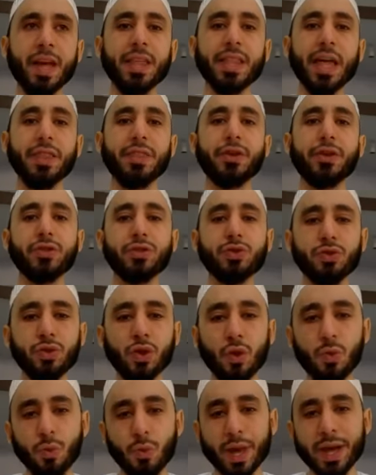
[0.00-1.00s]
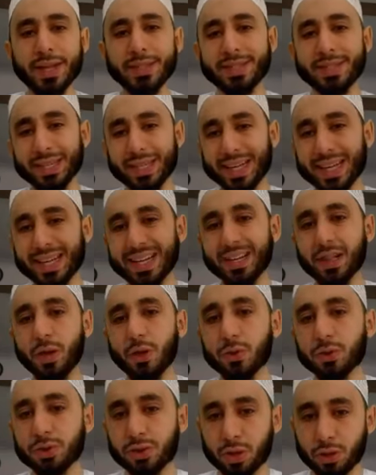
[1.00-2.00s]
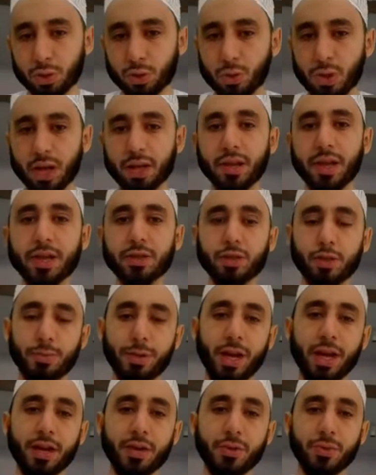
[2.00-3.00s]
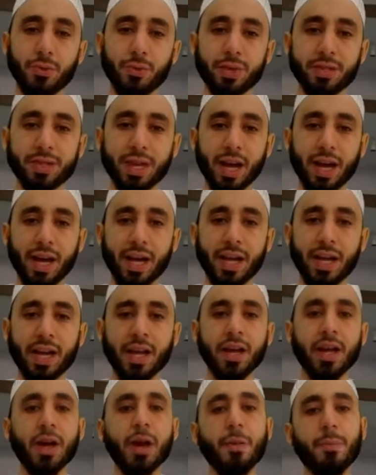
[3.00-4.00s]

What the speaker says: that there's no way to get closer to Allah subhanahu wa ta'ala